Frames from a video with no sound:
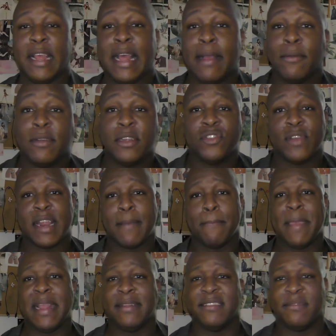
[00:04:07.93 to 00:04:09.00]
Now, I want to try to
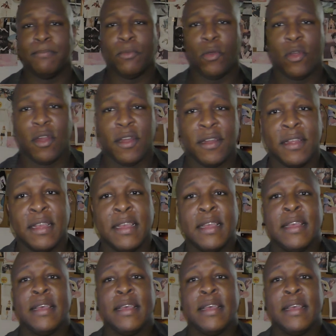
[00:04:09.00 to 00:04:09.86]
make this more